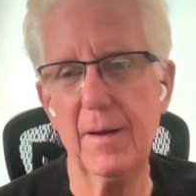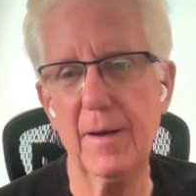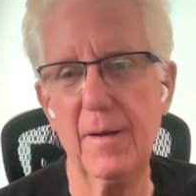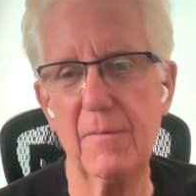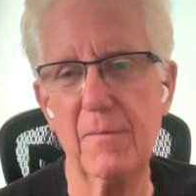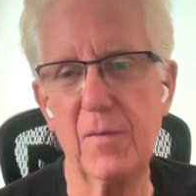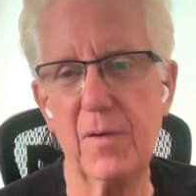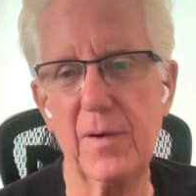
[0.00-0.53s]

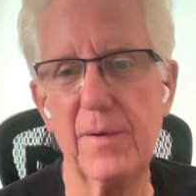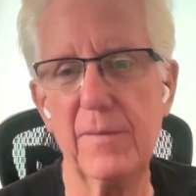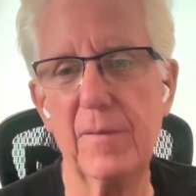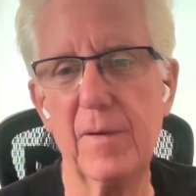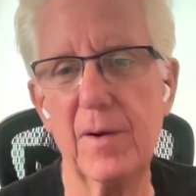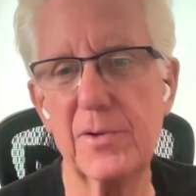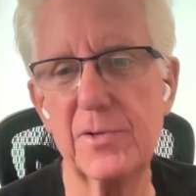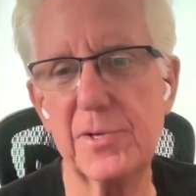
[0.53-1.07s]
A friend of
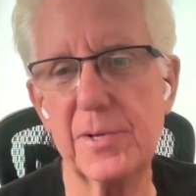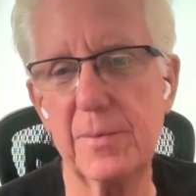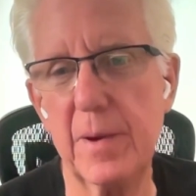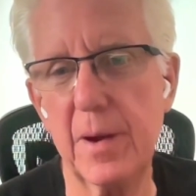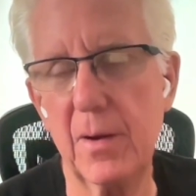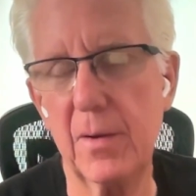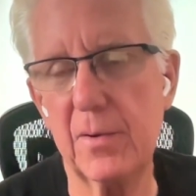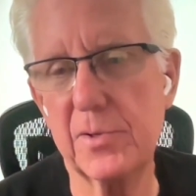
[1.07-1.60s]
ours, Tim
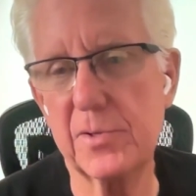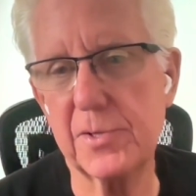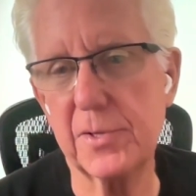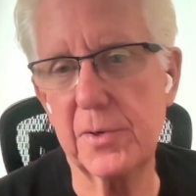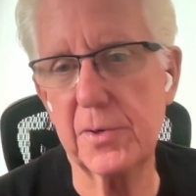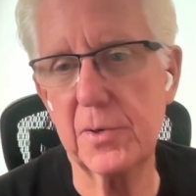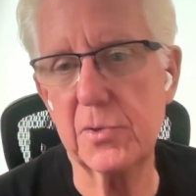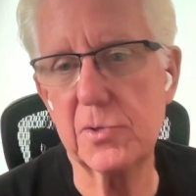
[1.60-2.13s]
Harrison,
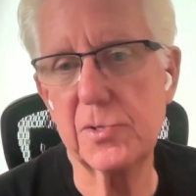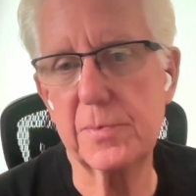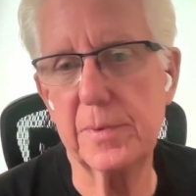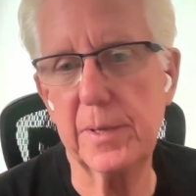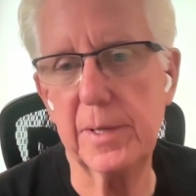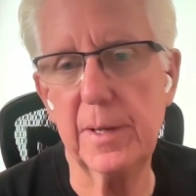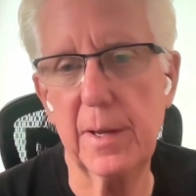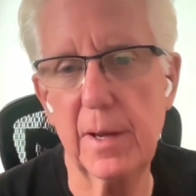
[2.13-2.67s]
who used to
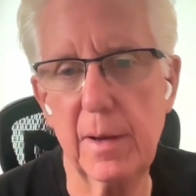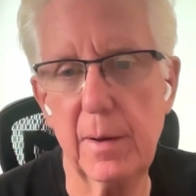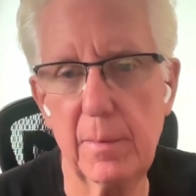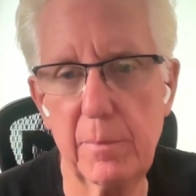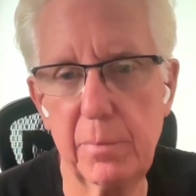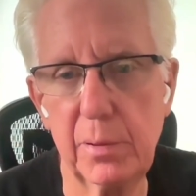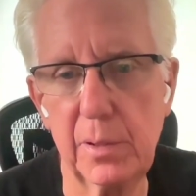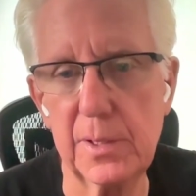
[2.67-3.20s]
be a
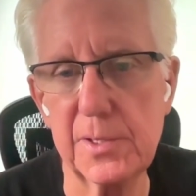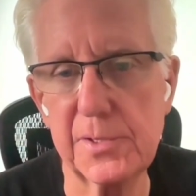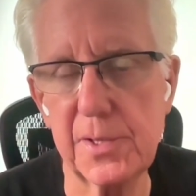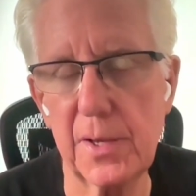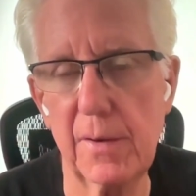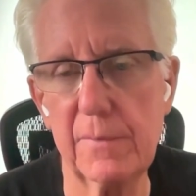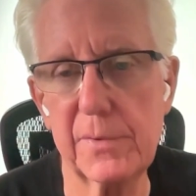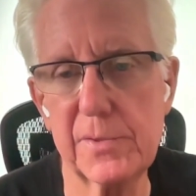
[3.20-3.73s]
police
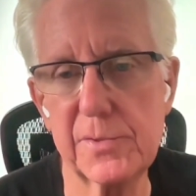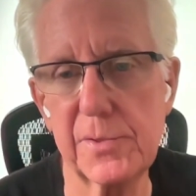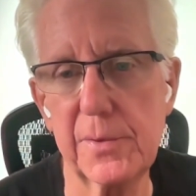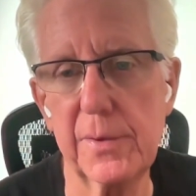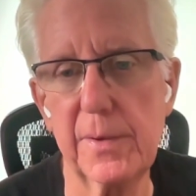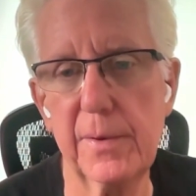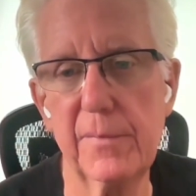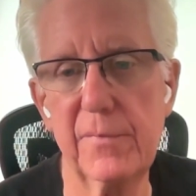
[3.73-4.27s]
officer
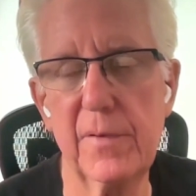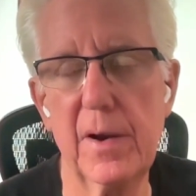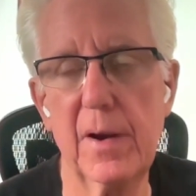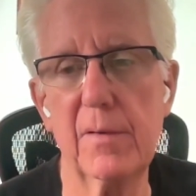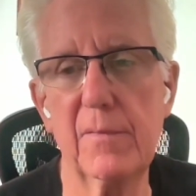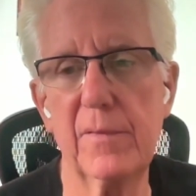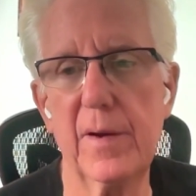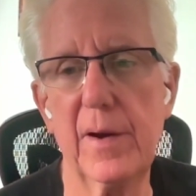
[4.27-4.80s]
and a
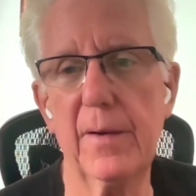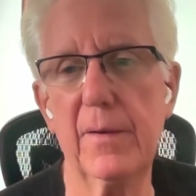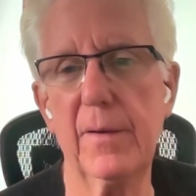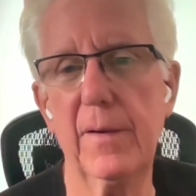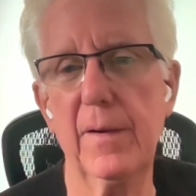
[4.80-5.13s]
firefighter.